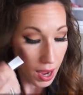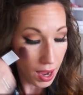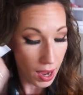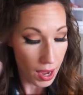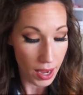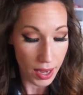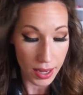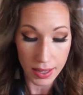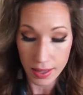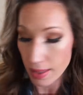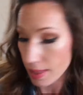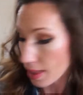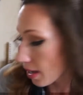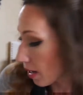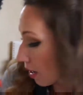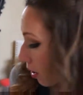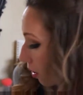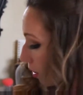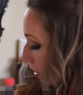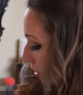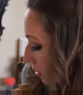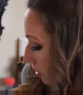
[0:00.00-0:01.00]
And then
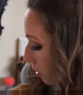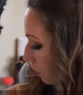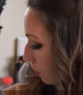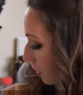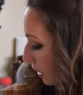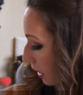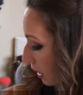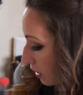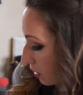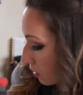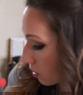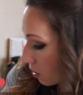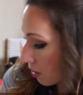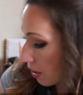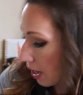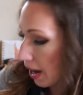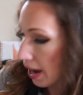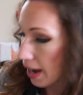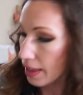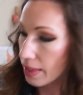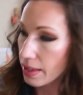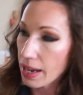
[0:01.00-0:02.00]
I also went into the
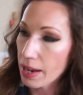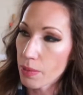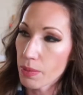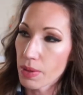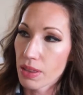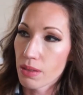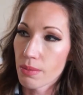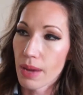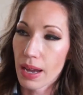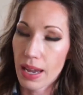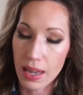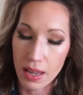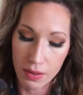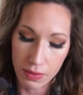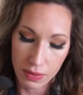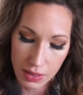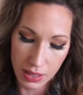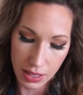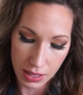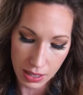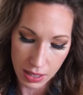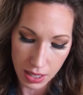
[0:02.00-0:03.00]
highlight with my
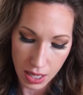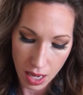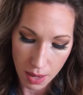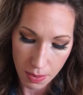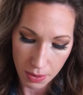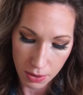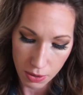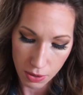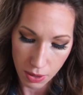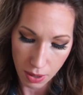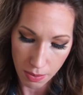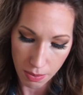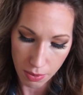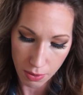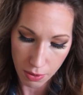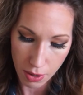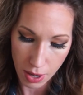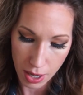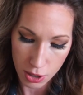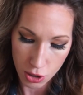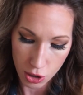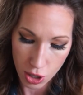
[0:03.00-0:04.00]
e.l.f. tapered
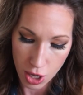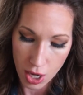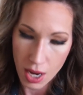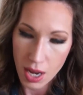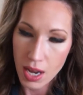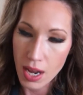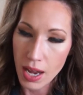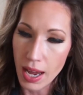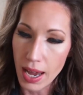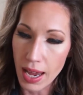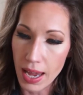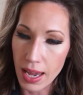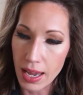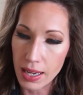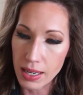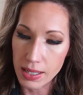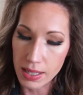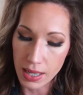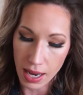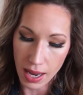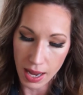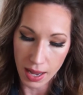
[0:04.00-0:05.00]
brush
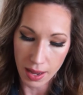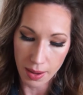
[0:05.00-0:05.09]
and